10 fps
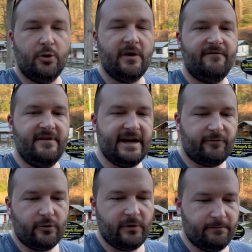who have
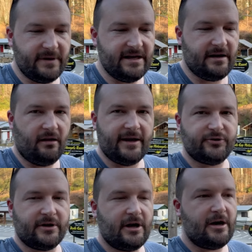never been in an
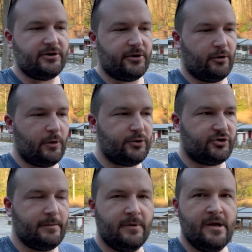electric car during a road trip.